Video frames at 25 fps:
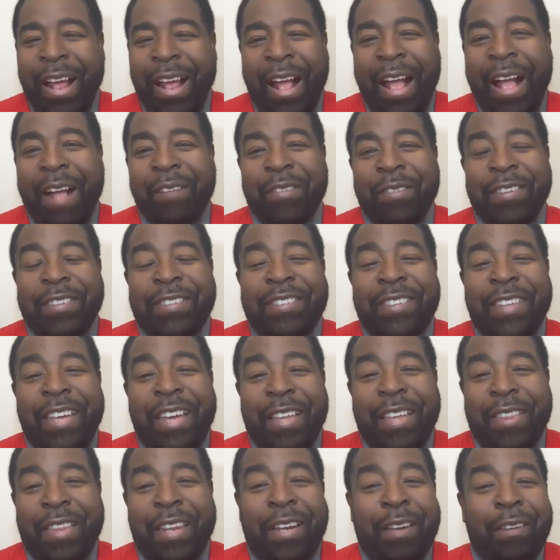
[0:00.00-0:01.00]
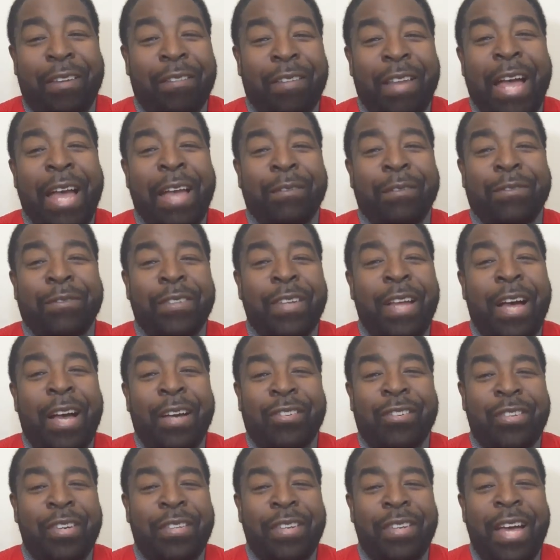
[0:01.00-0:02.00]
I have a saying that if life's
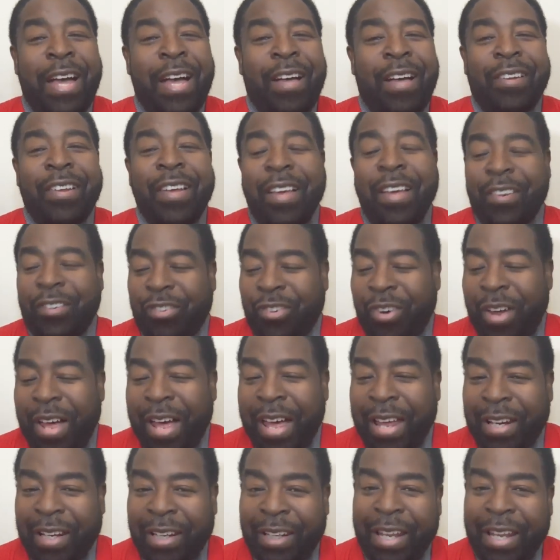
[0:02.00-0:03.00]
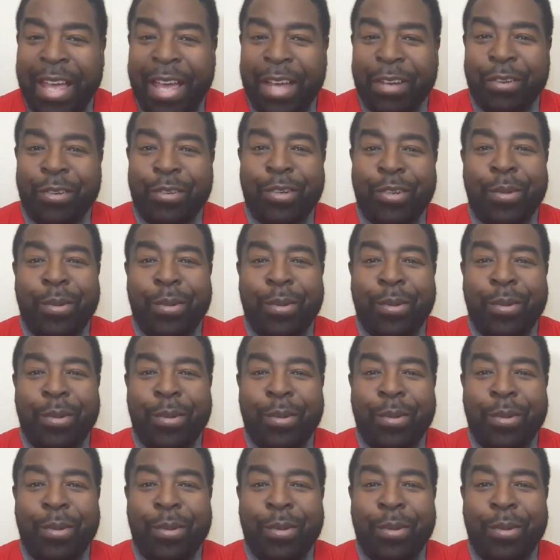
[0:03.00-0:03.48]
knocked you down, try and land on your